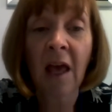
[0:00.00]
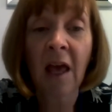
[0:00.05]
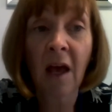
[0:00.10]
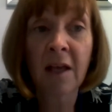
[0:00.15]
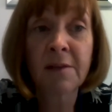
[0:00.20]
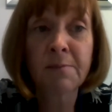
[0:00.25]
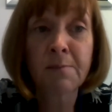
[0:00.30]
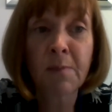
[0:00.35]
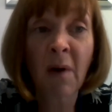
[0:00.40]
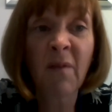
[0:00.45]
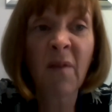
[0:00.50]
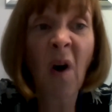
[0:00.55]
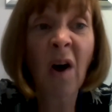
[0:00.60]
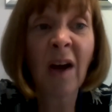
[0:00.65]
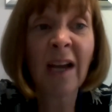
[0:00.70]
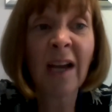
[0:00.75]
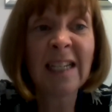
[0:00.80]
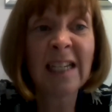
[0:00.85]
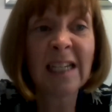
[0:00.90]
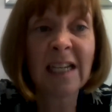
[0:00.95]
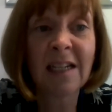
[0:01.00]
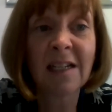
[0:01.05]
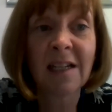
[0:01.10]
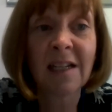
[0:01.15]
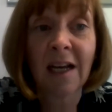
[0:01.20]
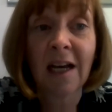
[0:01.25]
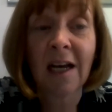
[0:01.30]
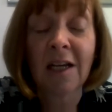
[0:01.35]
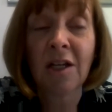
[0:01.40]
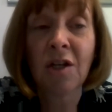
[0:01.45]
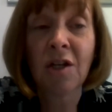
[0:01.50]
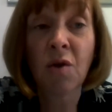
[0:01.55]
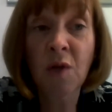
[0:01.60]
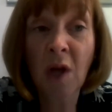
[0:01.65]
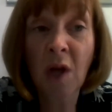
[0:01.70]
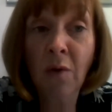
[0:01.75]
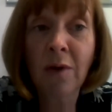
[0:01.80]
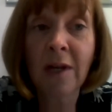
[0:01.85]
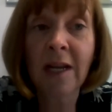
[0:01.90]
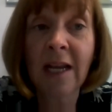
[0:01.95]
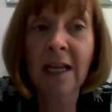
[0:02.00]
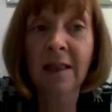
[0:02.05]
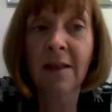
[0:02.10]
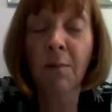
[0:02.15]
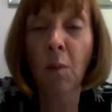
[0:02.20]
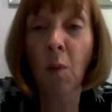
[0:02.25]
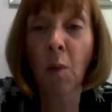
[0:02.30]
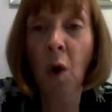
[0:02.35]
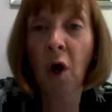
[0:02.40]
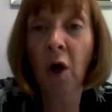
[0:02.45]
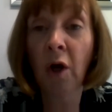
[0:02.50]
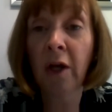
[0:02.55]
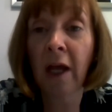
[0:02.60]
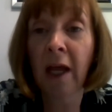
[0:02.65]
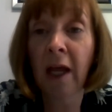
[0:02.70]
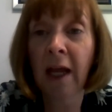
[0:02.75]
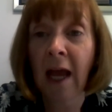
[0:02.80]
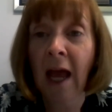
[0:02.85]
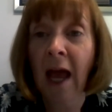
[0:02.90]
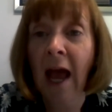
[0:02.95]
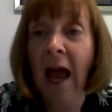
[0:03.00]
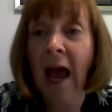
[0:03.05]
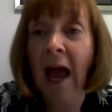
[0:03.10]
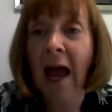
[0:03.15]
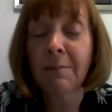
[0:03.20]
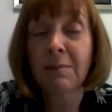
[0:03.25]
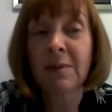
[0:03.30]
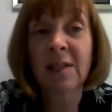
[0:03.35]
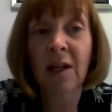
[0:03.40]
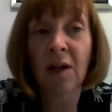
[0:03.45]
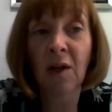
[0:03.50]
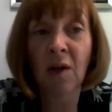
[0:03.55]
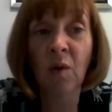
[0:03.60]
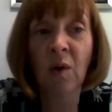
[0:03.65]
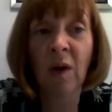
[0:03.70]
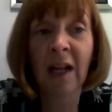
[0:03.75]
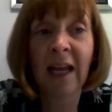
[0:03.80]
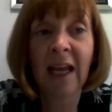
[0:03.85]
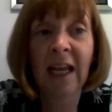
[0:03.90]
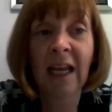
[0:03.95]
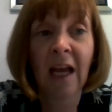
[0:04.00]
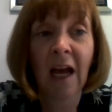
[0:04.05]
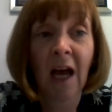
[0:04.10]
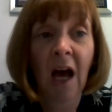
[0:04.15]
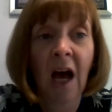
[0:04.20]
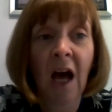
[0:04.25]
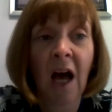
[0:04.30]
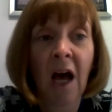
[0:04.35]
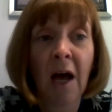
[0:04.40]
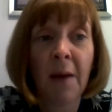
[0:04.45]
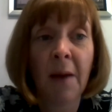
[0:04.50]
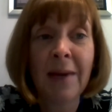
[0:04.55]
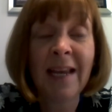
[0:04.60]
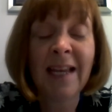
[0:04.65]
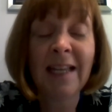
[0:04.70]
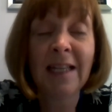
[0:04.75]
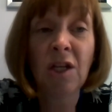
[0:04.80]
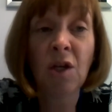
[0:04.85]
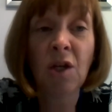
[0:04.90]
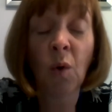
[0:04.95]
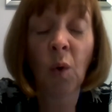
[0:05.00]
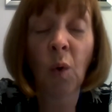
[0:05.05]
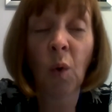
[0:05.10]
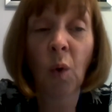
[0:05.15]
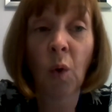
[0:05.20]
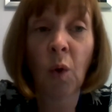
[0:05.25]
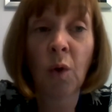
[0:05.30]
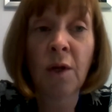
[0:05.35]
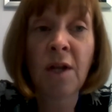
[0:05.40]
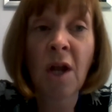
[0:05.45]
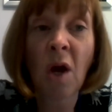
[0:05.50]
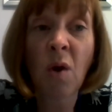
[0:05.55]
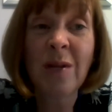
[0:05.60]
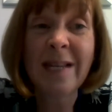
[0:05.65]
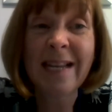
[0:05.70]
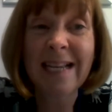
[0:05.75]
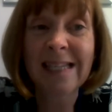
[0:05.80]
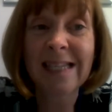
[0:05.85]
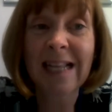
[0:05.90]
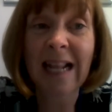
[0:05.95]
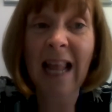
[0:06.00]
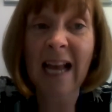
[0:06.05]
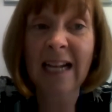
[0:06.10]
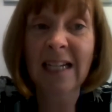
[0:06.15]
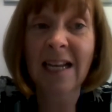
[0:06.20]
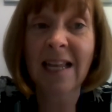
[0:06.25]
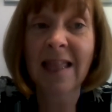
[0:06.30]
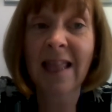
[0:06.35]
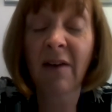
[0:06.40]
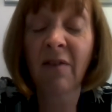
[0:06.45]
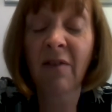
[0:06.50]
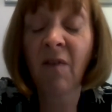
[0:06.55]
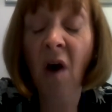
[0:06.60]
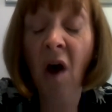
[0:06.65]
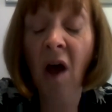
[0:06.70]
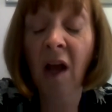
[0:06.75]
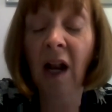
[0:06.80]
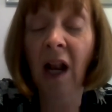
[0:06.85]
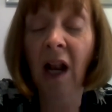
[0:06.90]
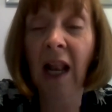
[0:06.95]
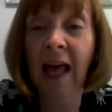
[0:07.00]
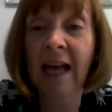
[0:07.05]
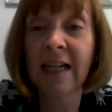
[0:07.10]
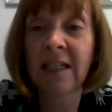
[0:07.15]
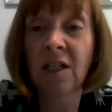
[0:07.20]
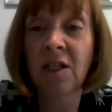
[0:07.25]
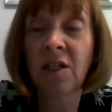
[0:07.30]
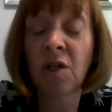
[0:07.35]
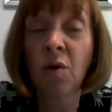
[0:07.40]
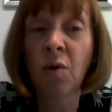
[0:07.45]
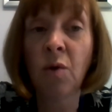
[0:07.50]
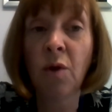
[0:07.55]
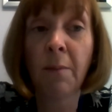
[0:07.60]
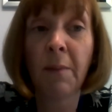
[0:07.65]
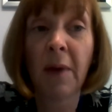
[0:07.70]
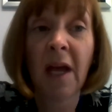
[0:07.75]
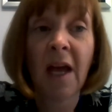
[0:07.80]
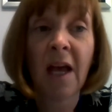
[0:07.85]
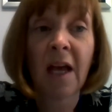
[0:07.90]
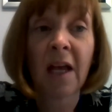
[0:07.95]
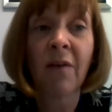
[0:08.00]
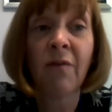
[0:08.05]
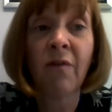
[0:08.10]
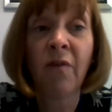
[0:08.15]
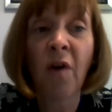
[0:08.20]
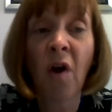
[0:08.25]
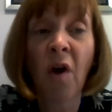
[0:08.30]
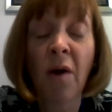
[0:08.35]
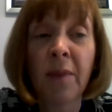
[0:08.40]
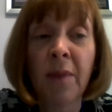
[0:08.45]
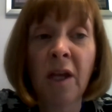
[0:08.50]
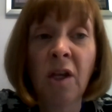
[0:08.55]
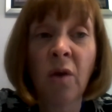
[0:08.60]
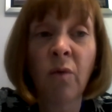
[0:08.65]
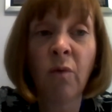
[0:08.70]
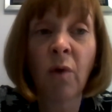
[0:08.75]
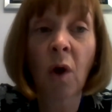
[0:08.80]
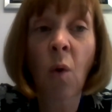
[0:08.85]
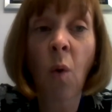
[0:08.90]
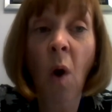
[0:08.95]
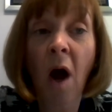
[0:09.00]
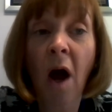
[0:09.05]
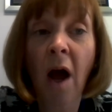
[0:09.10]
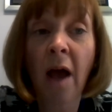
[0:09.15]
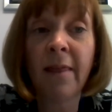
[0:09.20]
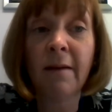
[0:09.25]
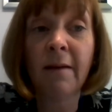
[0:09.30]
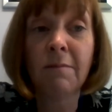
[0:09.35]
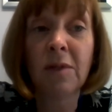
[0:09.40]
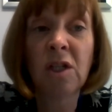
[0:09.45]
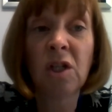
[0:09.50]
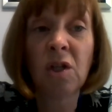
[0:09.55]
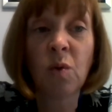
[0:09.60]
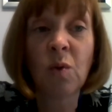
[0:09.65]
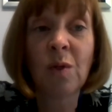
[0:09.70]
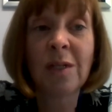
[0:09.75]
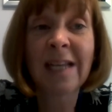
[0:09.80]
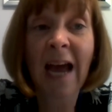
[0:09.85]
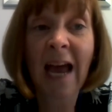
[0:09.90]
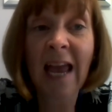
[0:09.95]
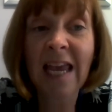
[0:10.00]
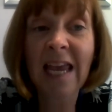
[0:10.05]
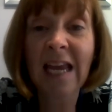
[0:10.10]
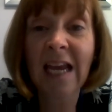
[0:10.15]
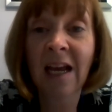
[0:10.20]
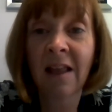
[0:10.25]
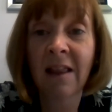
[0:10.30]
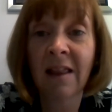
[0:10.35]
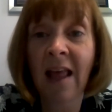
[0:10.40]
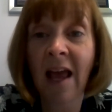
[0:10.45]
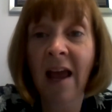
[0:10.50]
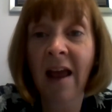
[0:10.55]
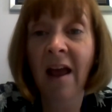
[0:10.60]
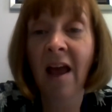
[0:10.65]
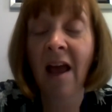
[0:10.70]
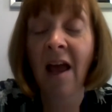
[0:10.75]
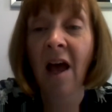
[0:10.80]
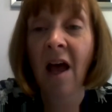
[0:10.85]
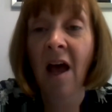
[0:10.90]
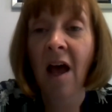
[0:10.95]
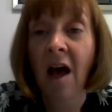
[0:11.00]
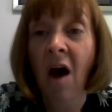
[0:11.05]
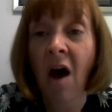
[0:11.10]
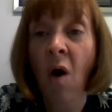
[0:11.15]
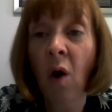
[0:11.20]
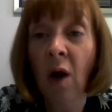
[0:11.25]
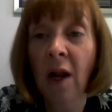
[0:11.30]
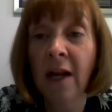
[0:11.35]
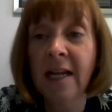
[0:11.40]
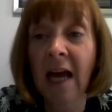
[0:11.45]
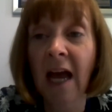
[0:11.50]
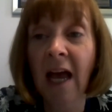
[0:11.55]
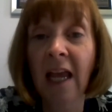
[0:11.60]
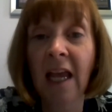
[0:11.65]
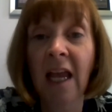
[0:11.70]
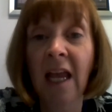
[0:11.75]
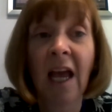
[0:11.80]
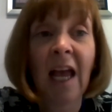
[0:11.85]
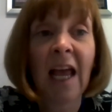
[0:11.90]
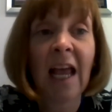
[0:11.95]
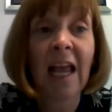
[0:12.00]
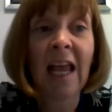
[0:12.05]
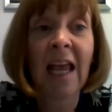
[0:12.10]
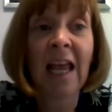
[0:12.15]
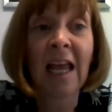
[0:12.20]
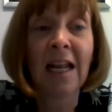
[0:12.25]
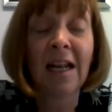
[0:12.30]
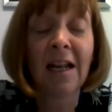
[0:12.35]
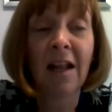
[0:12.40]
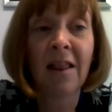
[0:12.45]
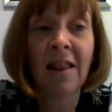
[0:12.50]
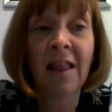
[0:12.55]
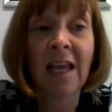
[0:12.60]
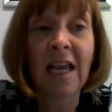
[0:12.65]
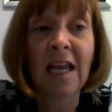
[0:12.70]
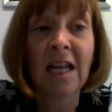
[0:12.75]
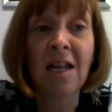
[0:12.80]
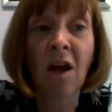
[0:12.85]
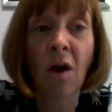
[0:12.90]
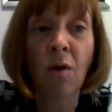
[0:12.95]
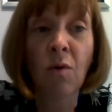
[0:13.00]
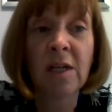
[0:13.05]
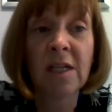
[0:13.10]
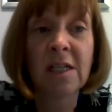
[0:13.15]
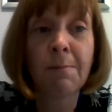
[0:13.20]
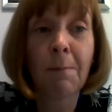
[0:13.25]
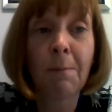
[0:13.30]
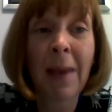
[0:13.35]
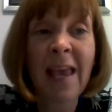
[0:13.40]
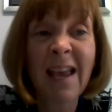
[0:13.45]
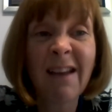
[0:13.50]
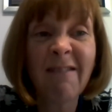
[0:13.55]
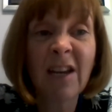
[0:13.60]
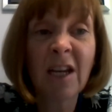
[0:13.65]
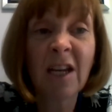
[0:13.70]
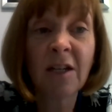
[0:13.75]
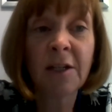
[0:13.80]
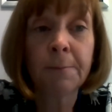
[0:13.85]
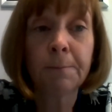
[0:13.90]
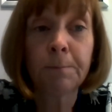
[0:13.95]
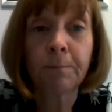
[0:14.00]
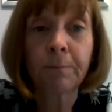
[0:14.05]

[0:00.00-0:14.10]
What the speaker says: as provided you don't need them working, absolutely, in your notice letter, in that final letter to them, confirm that you require them to take their holiday in the notice period,